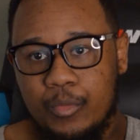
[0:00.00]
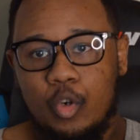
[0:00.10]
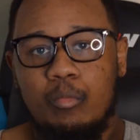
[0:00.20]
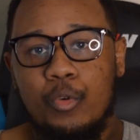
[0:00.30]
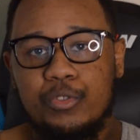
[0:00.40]

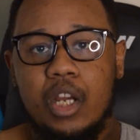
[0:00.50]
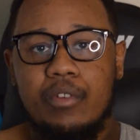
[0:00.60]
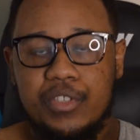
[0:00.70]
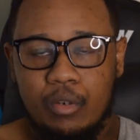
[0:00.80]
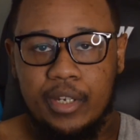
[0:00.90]
almost
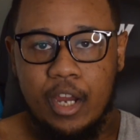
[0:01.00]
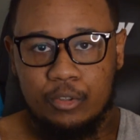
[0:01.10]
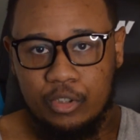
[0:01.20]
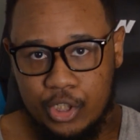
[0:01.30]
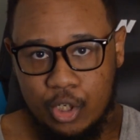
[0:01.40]
every single
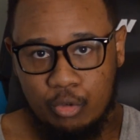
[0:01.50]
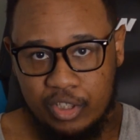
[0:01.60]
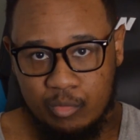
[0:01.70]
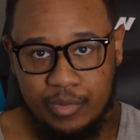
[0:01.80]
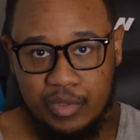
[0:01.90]
character they showed in
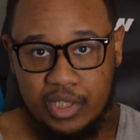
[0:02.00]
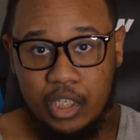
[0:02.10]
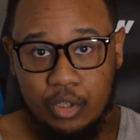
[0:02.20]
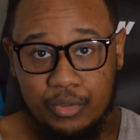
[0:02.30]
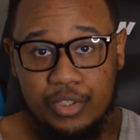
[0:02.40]
this movie was
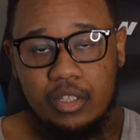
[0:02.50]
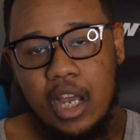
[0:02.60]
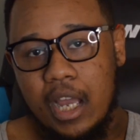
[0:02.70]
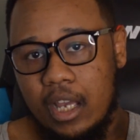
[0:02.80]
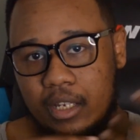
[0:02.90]
killed.
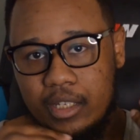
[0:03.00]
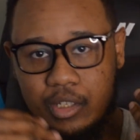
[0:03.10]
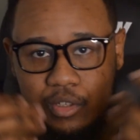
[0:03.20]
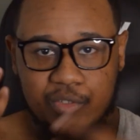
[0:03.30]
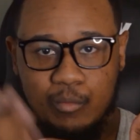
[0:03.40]

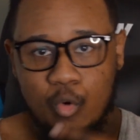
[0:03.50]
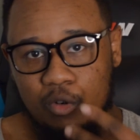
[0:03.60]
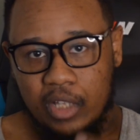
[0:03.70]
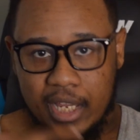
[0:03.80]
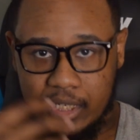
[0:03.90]
It is more
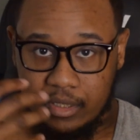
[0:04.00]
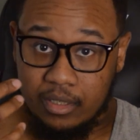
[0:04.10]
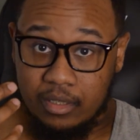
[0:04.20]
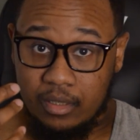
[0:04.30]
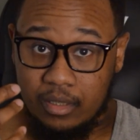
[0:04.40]
like
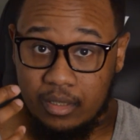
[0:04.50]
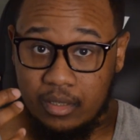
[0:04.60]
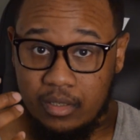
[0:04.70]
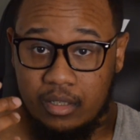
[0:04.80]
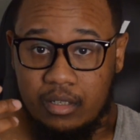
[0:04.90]

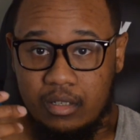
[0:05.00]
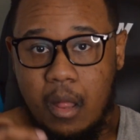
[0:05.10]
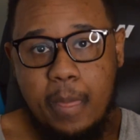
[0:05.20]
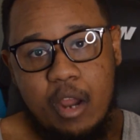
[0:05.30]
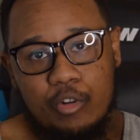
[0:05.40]

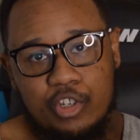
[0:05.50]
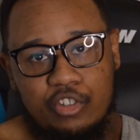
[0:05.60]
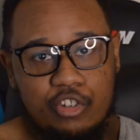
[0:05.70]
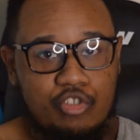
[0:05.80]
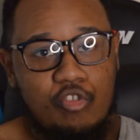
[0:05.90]
they were just a
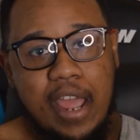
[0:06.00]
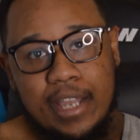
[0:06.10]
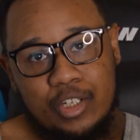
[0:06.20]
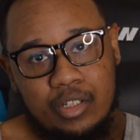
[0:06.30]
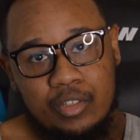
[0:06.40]

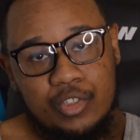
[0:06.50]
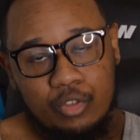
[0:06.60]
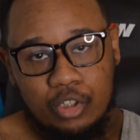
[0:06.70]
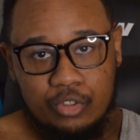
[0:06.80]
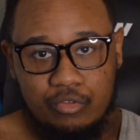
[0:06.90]
distraction
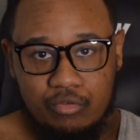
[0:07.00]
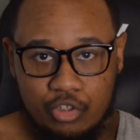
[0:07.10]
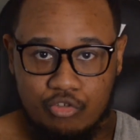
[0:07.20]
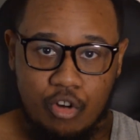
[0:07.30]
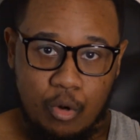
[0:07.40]
so the
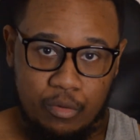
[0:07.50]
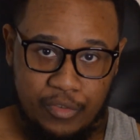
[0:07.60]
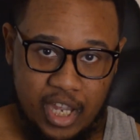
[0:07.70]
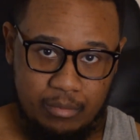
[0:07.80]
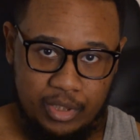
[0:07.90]
Strode
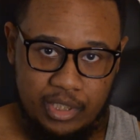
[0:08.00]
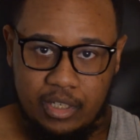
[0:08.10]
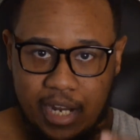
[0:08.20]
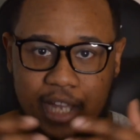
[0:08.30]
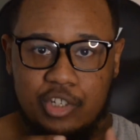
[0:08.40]
family
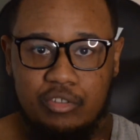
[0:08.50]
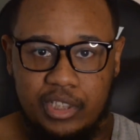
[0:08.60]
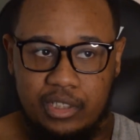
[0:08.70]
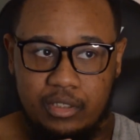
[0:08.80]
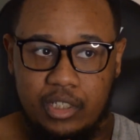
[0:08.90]
could
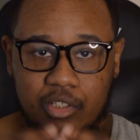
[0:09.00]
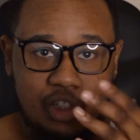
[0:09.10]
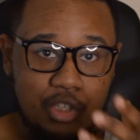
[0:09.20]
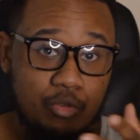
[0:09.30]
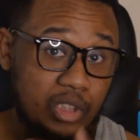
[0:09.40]
actually
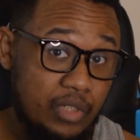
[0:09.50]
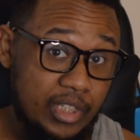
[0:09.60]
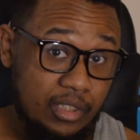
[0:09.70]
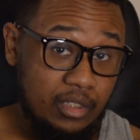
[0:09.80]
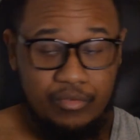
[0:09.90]
continue
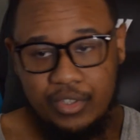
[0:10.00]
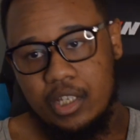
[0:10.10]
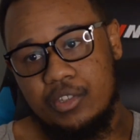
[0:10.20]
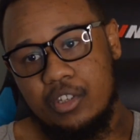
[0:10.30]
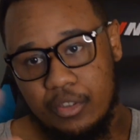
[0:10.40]
living
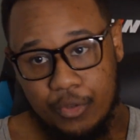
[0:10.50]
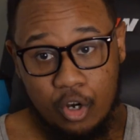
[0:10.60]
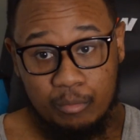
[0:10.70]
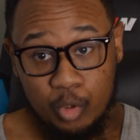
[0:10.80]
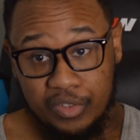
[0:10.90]
into the
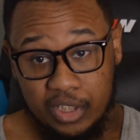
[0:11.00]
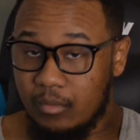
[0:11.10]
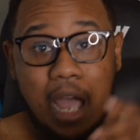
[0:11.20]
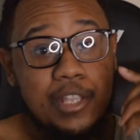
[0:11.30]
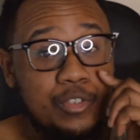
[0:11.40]
third movie.
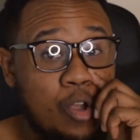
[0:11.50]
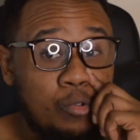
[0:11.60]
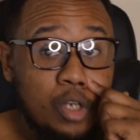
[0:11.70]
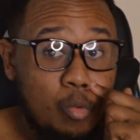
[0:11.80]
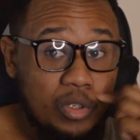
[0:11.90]
I just
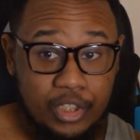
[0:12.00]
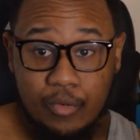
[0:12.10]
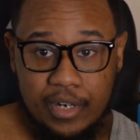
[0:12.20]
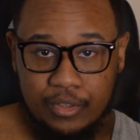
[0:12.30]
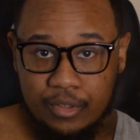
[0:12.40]
don't know what the
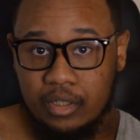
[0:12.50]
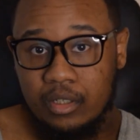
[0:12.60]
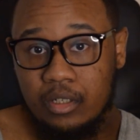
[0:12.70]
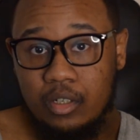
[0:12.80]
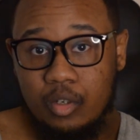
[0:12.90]
director
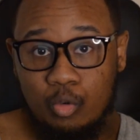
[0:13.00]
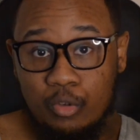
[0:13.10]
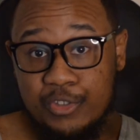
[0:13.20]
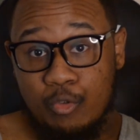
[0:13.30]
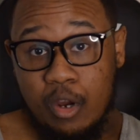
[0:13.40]
or
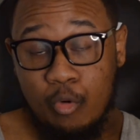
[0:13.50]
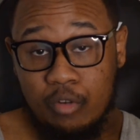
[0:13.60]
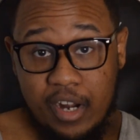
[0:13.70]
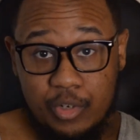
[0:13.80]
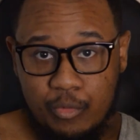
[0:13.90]
the storyboard
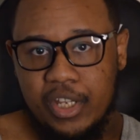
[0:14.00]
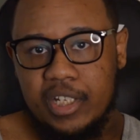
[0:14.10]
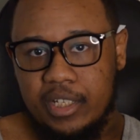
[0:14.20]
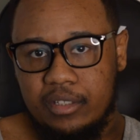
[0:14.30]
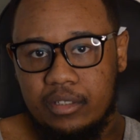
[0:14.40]
writers were
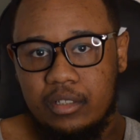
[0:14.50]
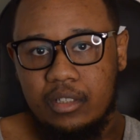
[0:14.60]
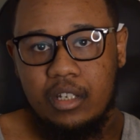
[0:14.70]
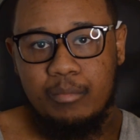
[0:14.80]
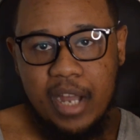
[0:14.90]
thinking
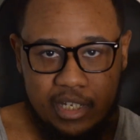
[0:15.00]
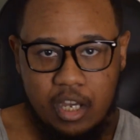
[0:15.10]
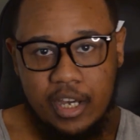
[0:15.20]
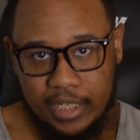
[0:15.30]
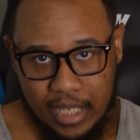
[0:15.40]
by
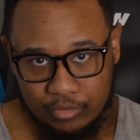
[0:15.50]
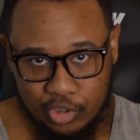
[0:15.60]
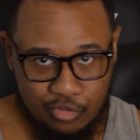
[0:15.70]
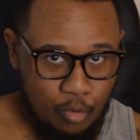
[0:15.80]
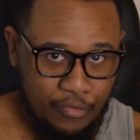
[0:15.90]
cutting out the
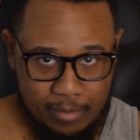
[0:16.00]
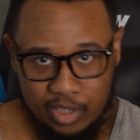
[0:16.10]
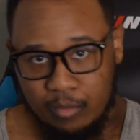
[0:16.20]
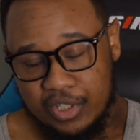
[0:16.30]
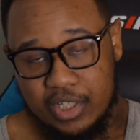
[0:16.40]
Strode family
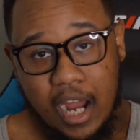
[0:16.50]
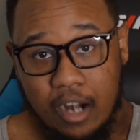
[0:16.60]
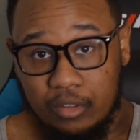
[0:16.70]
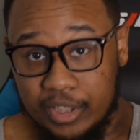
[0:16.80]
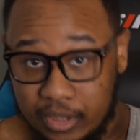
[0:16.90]
almost
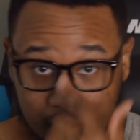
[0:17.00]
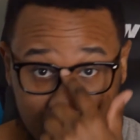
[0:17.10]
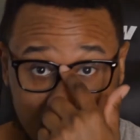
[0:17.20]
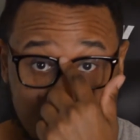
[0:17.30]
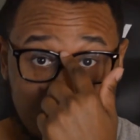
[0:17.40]
entirely.
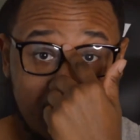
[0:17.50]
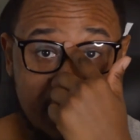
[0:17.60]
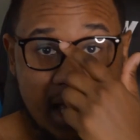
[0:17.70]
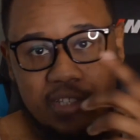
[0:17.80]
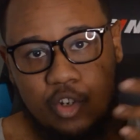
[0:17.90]

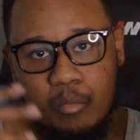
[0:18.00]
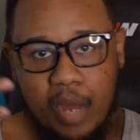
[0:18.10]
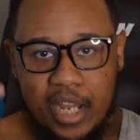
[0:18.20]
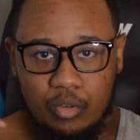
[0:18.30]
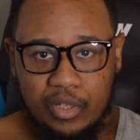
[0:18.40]
Yes, I know
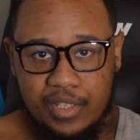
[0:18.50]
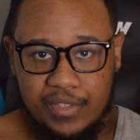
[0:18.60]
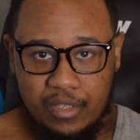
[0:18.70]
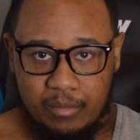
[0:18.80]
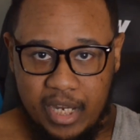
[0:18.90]
Michael
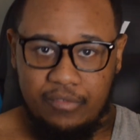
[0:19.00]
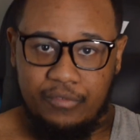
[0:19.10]
is the main